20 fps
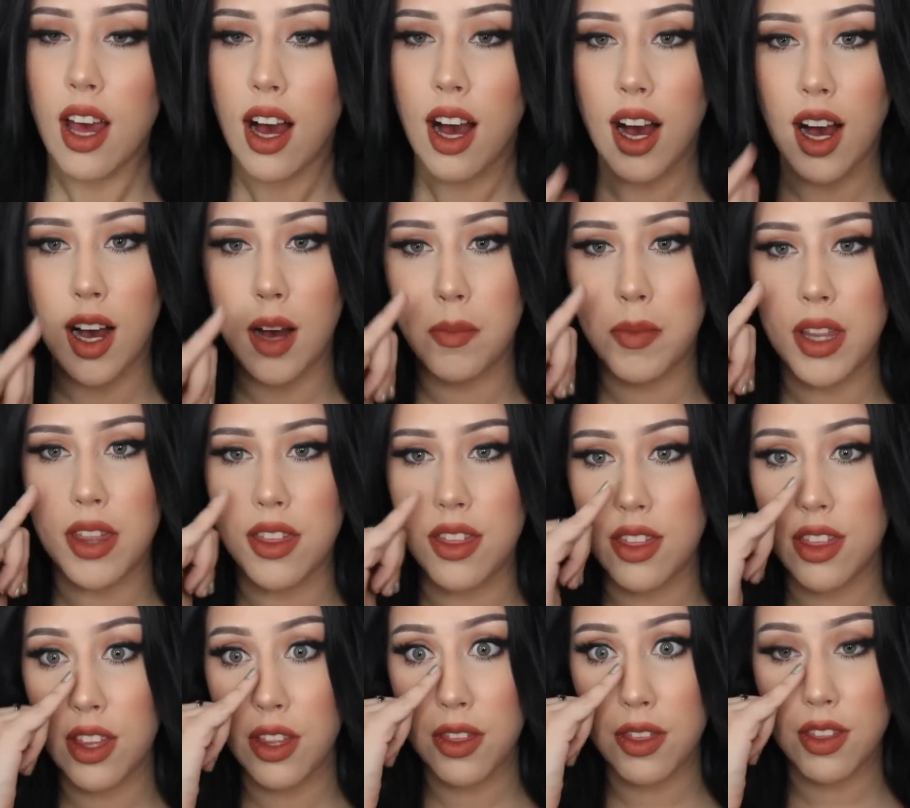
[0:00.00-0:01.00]

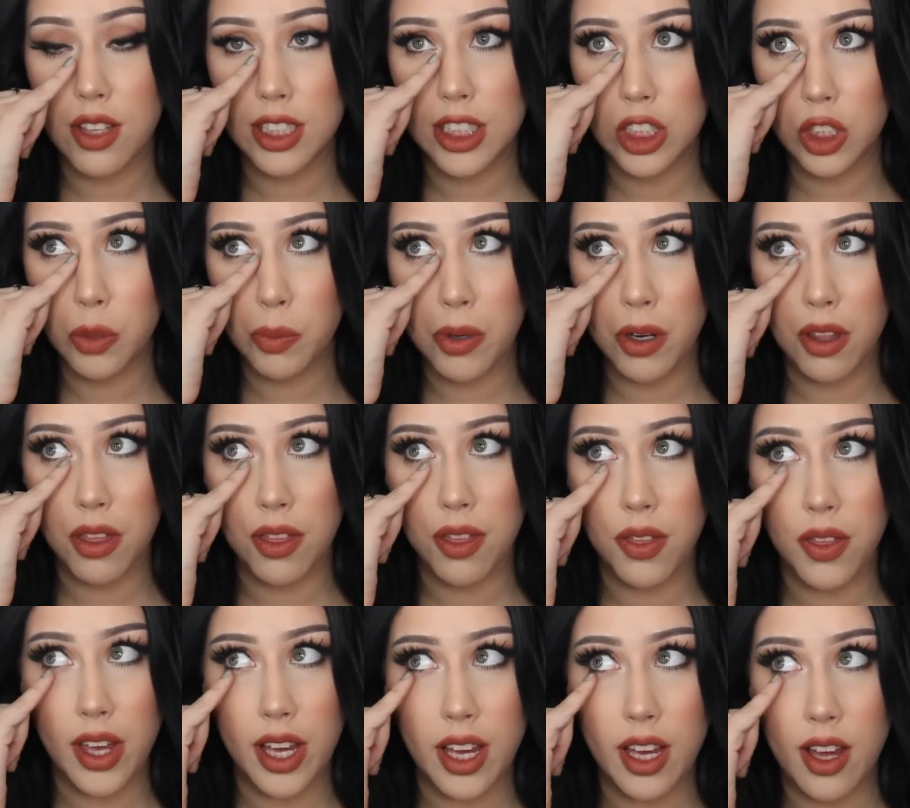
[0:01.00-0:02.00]
The super
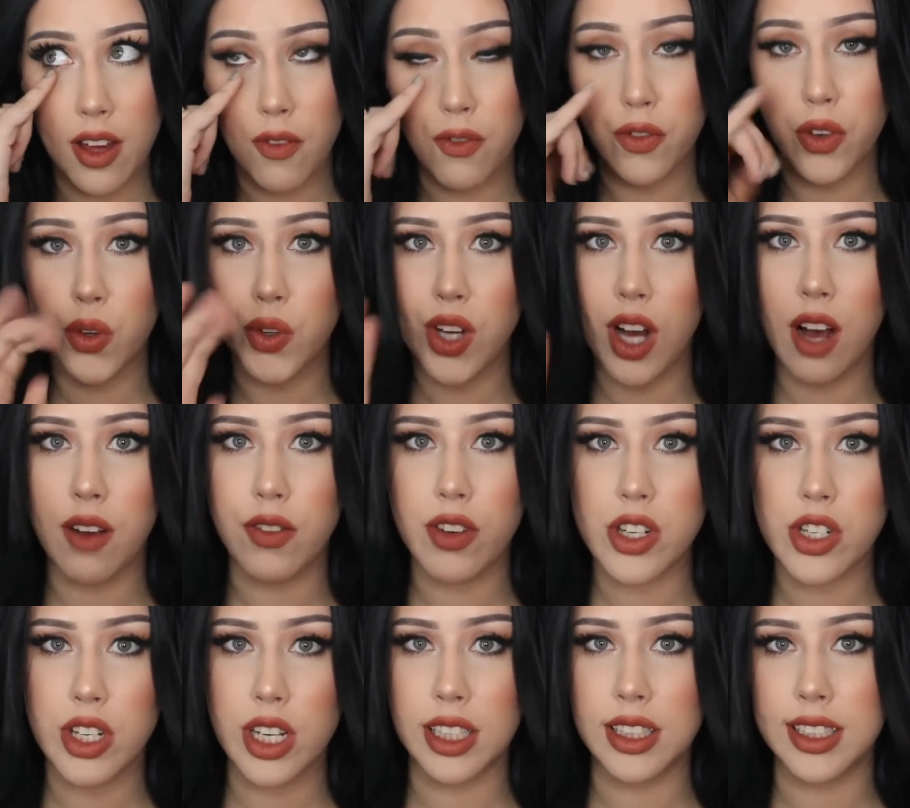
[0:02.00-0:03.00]
thick full
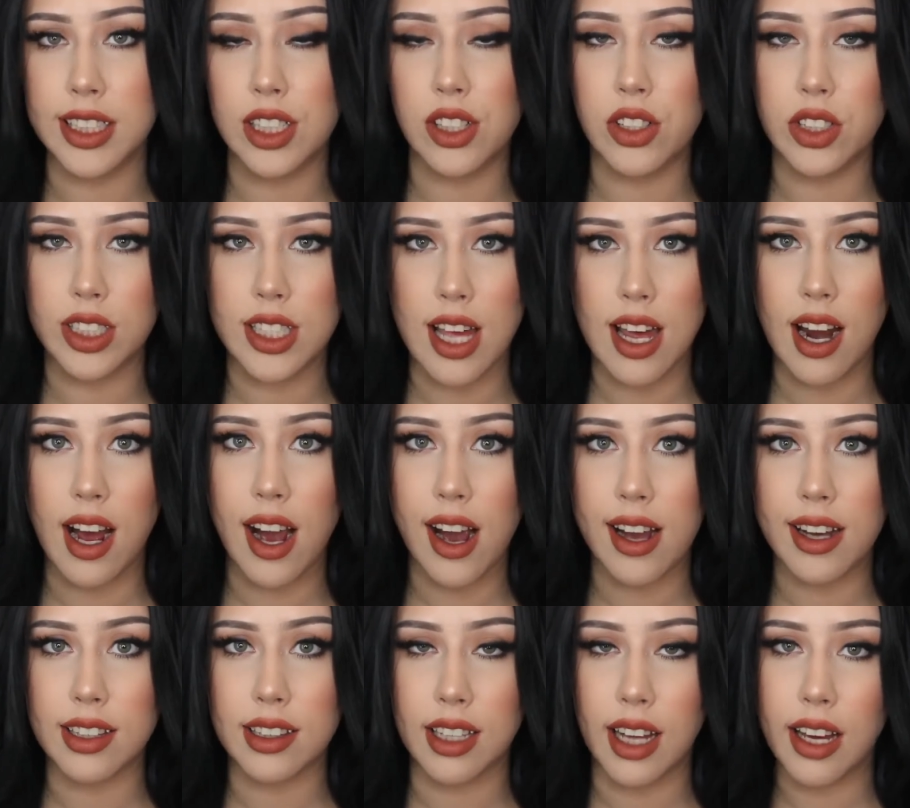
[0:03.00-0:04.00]
coverage concealers that
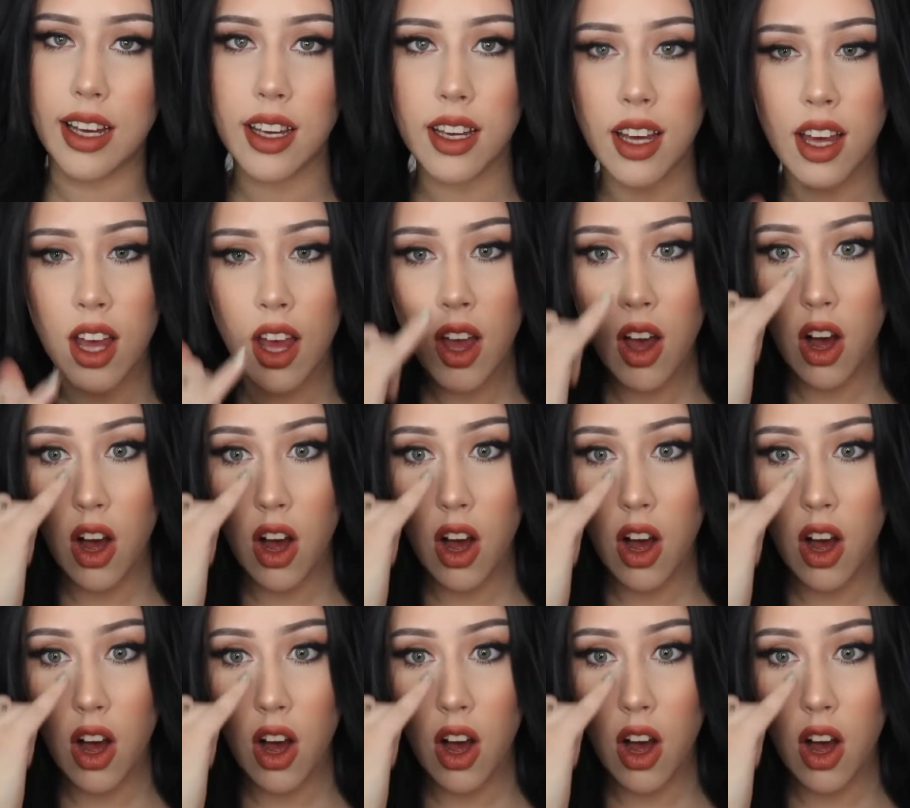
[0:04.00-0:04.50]
I like